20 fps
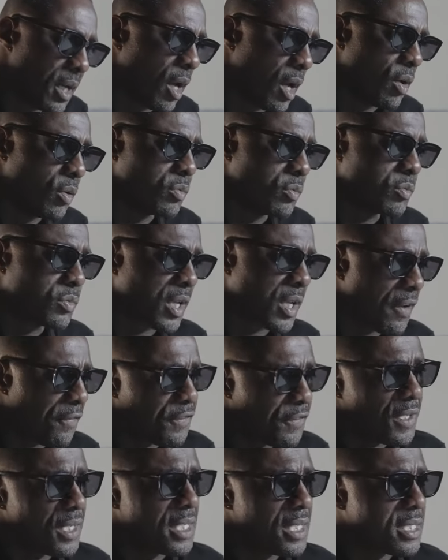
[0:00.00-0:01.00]
know,
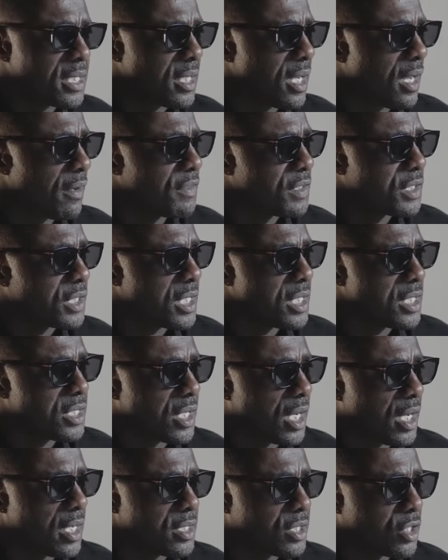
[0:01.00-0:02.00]
definitely see other
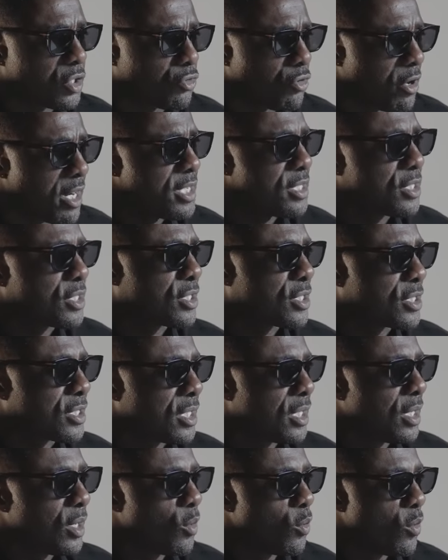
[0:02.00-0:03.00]
DJs, crates
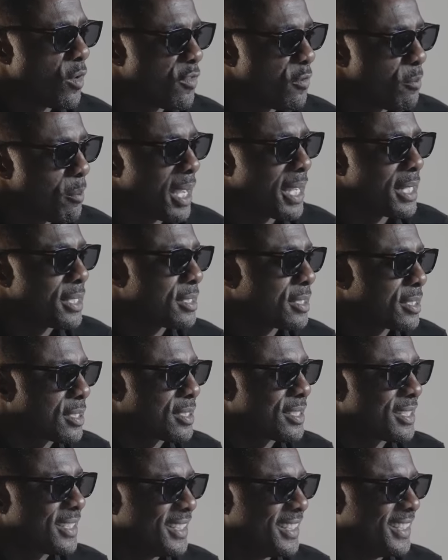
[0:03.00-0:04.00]
with mates.